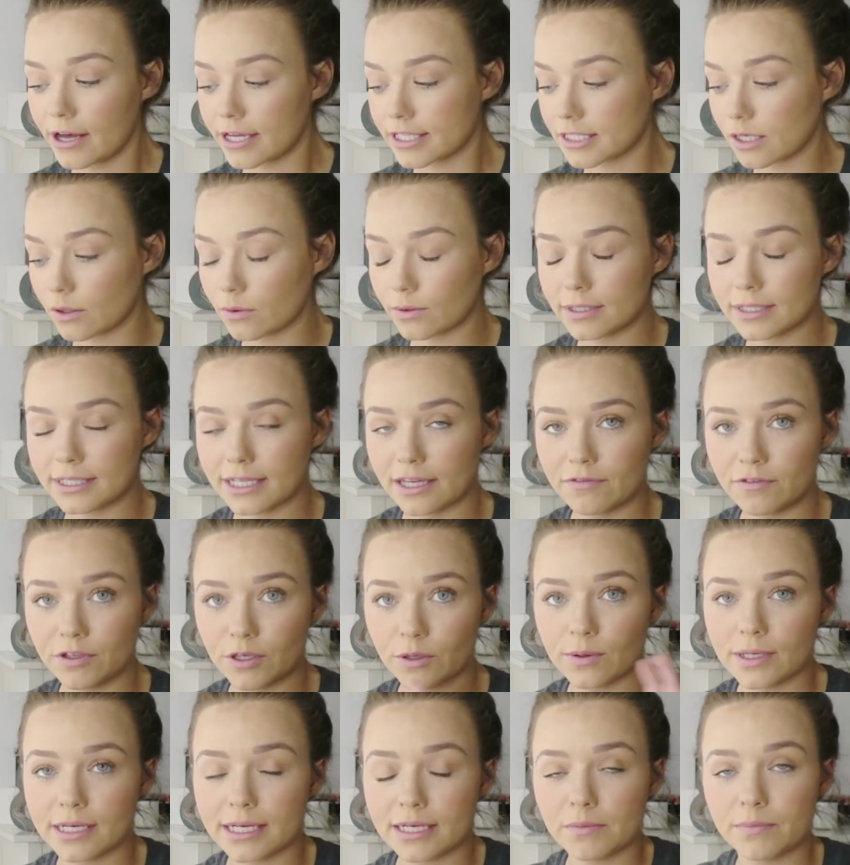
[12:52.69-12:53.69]
So it'll give
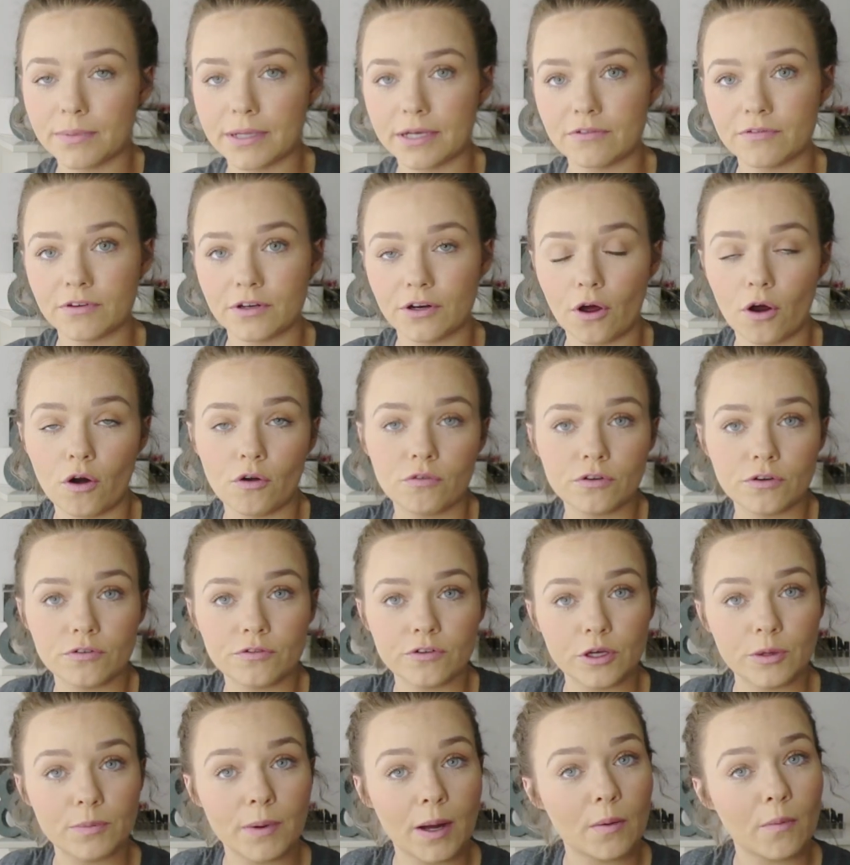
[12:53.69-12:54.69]
you a little bit of an
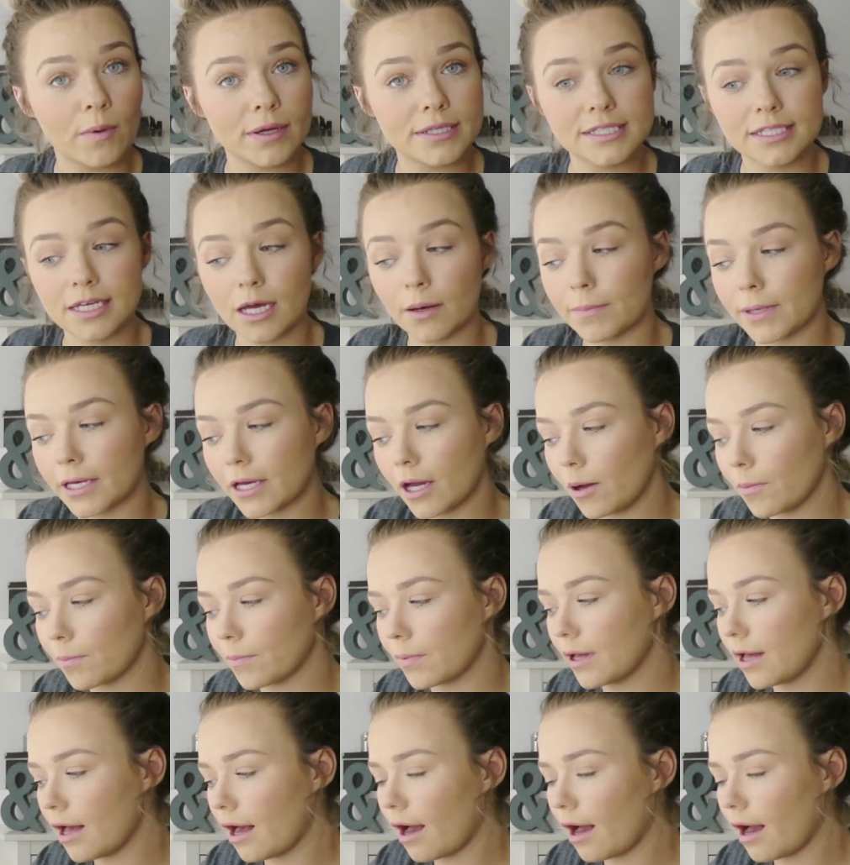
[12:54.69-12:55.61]
overview about what's coming up.